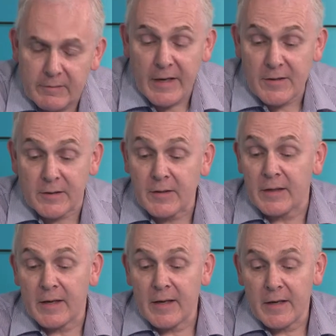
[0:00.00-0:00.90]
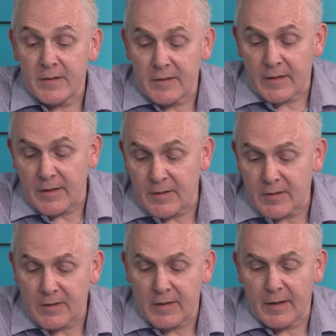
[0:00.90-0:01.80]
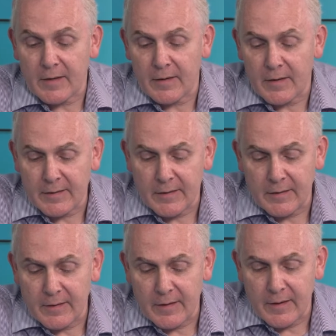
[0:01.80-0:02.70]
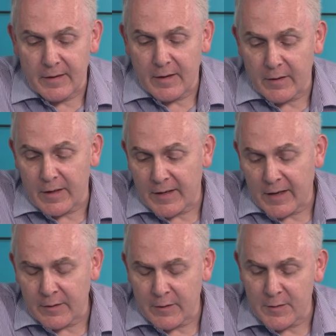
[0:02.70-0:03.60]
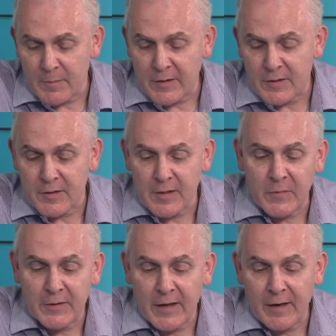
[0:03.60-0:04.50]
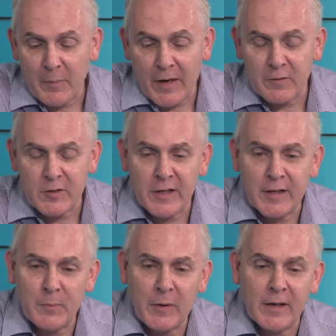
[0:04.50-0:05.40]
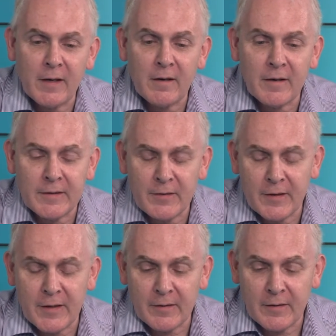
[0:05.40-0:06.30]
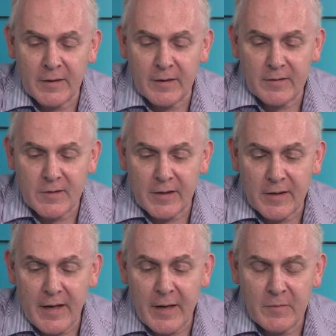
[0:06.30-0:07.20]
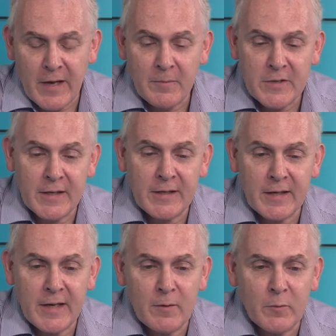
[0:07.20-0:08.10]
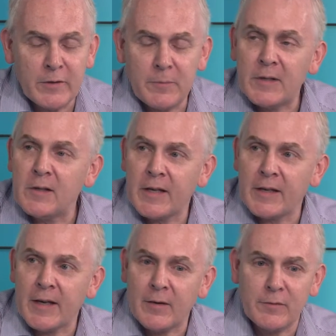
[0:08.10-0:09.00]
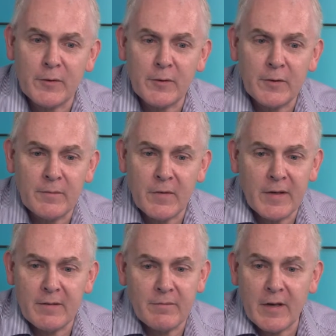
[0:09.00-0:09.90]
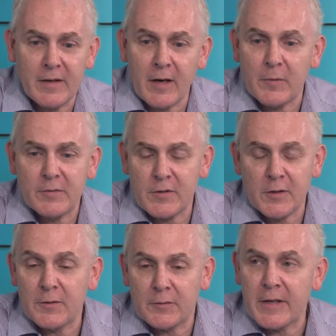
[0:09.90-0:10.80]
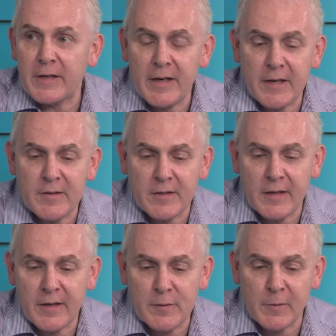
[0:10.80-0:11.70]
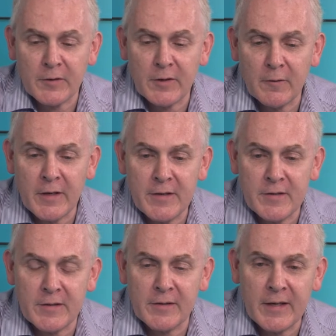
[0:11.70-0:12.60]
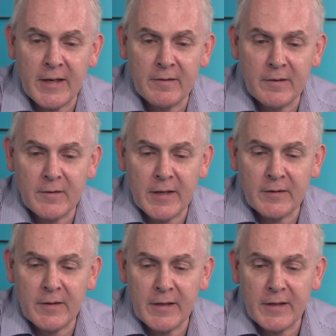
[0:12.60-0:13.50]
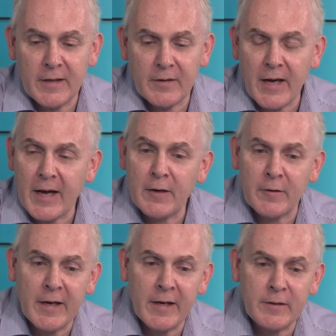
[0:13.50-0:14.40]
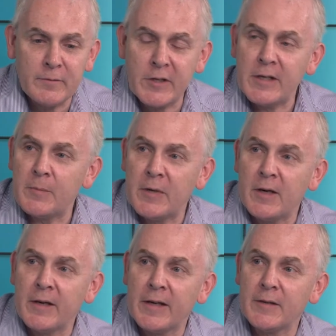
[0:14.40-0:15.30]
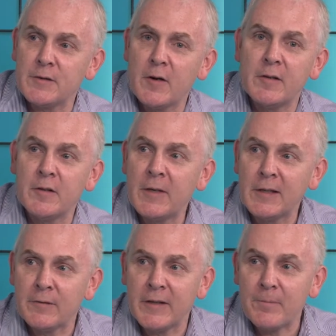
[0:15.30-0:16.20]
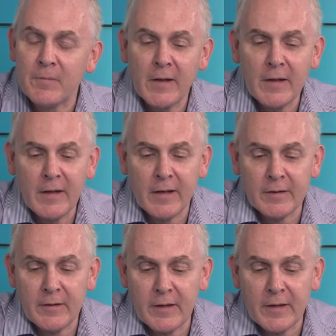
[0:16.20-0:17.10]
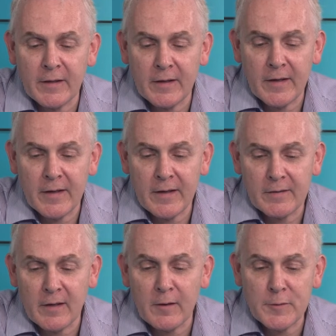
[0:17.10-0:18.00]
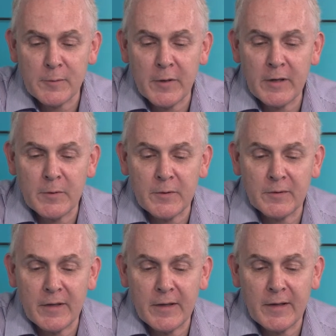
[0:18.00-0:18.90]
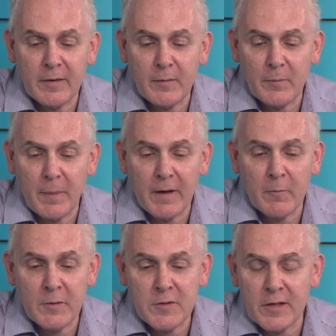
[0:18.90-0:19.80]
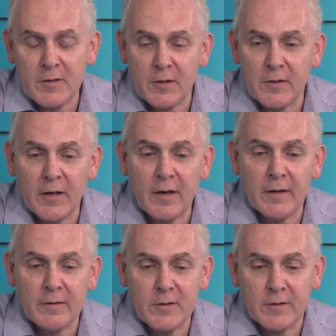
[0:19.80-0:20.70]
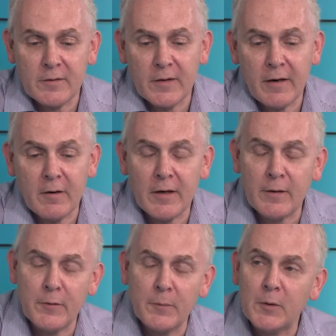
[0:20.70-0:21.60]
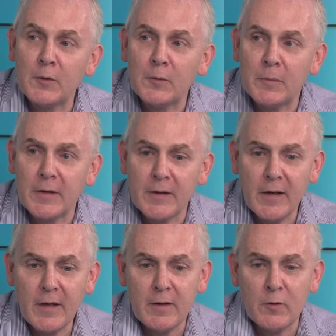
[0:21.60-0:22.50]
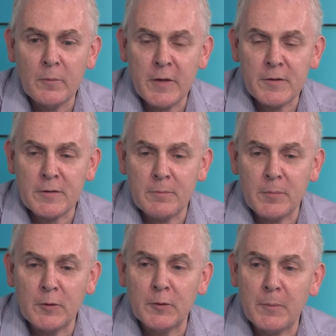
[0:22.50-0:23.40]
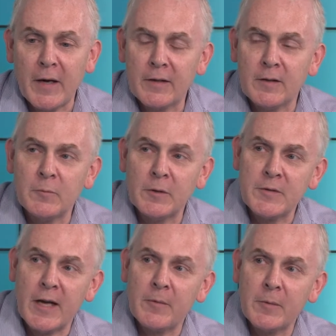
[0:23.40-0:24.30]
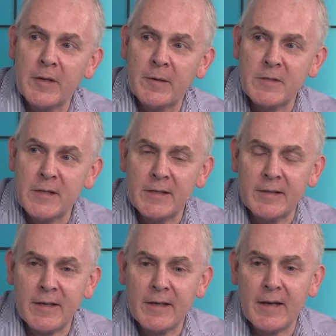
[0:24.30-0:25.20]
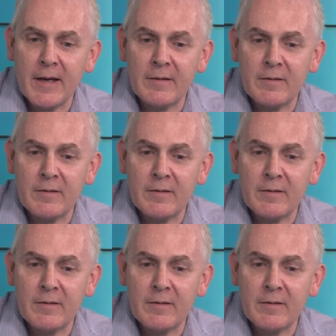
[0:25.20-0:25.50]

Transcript: Yes, I think it is. It's again, Chris mentioned something there about GDPR, and I think that MTD we've been looking at for a couple, 2-3 years. It's been on the horizon, and then the hand grenade of GDPR gets thrown in the middle of it. And I think a lot of people, I won't say took their eye off the ball, but almost pulled back on what was happening with MTD,